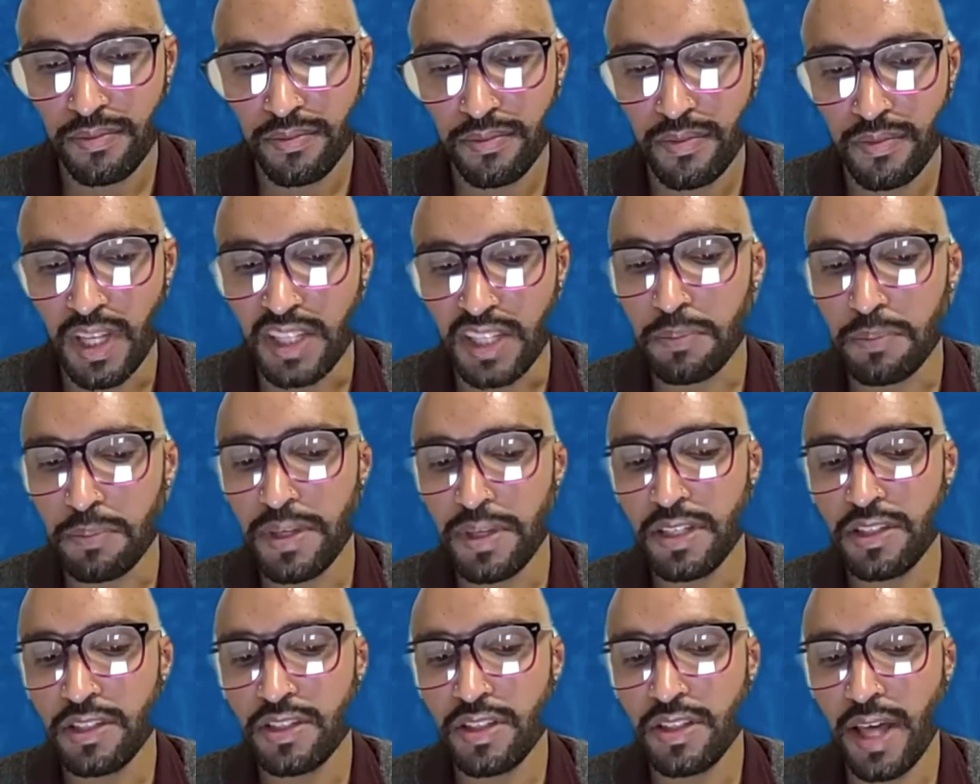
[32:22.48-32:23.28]
A
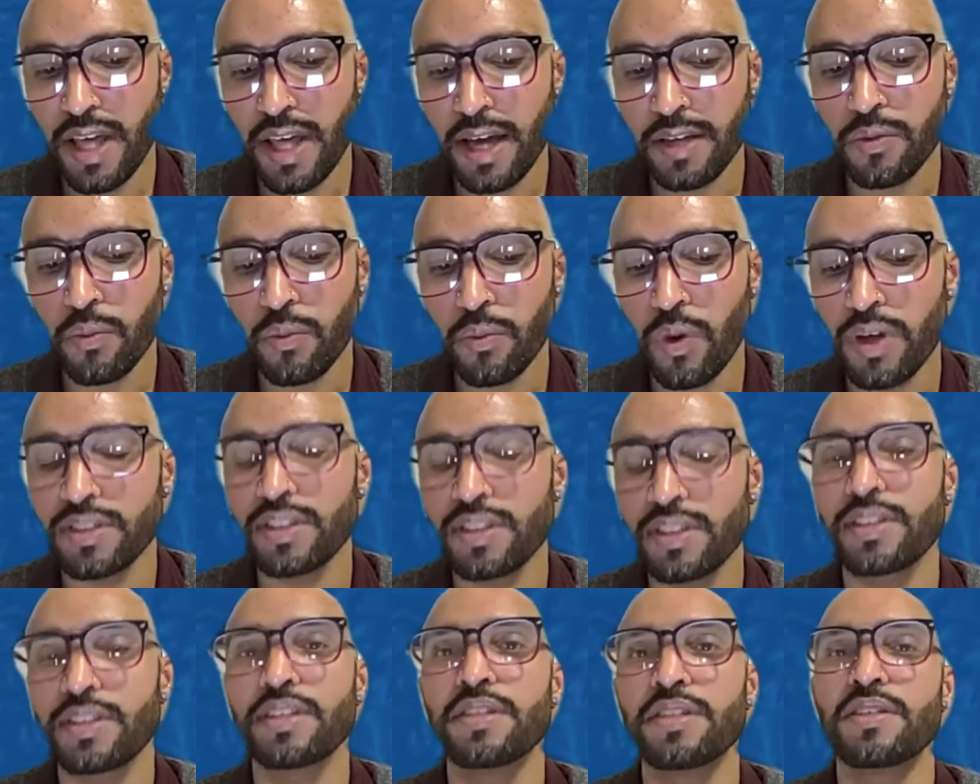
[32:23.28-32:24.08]
speech that
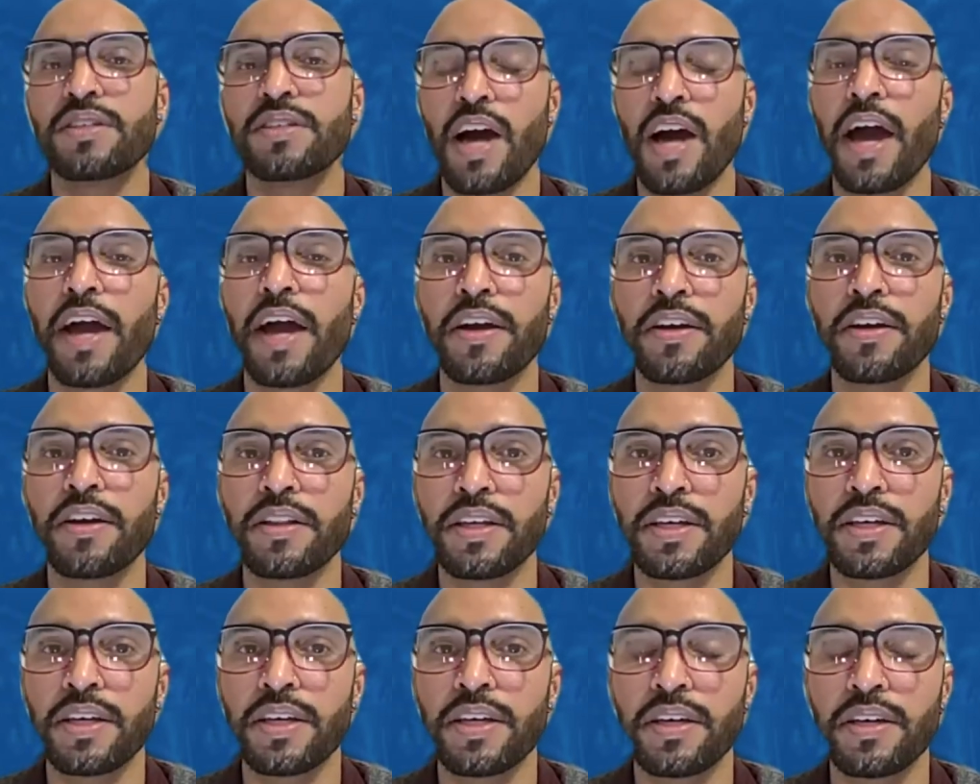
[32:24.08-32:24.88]
wasn't
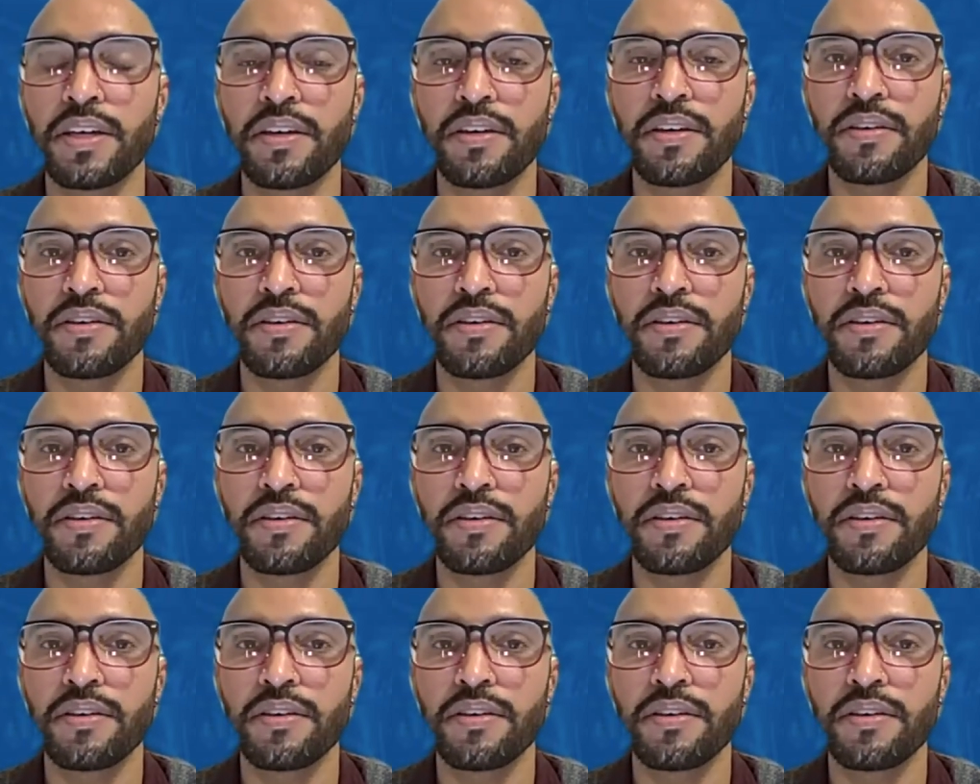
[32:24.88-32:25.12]
entirely